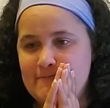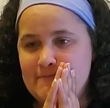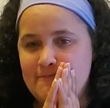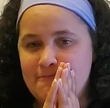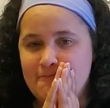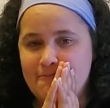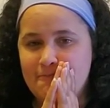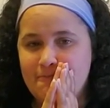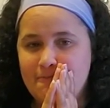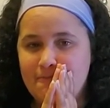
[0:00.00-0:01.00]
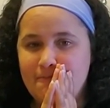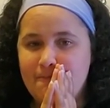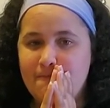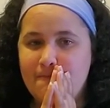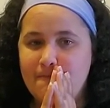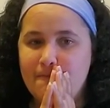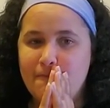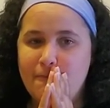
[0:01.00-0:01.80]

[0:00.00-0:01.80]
No one is speaking in this clip.